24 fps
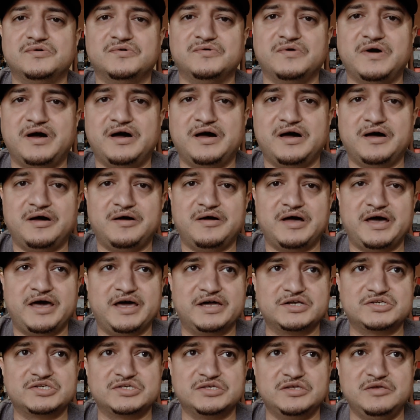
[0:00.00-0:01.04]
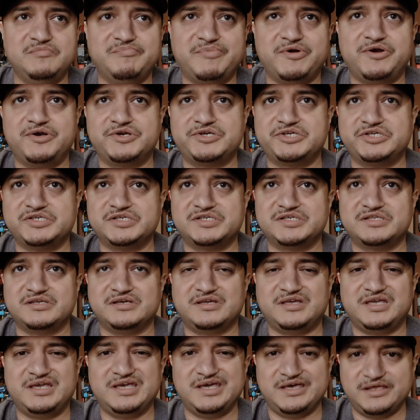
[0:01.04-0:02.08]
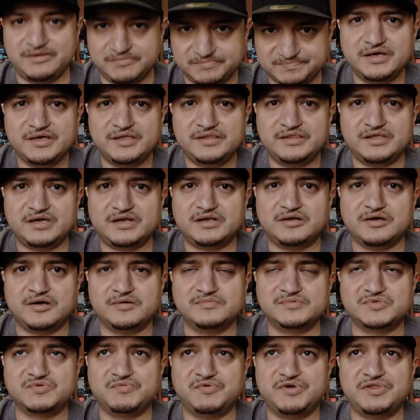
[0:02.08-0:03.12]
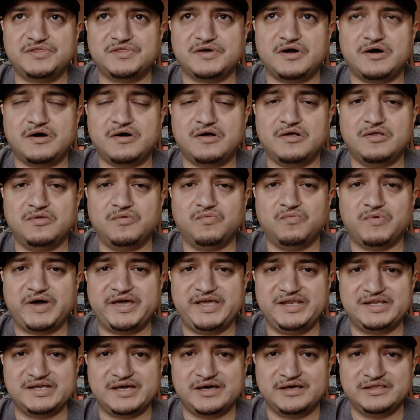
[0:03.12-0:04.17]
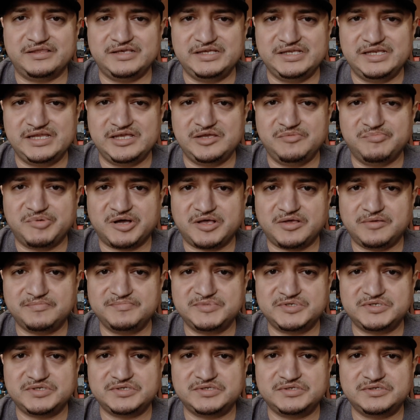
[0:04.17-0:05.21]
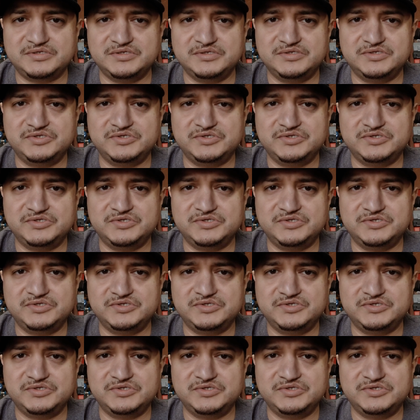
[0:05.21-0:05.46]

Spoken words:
I actually purchased a kit that comes with all white LED bulbs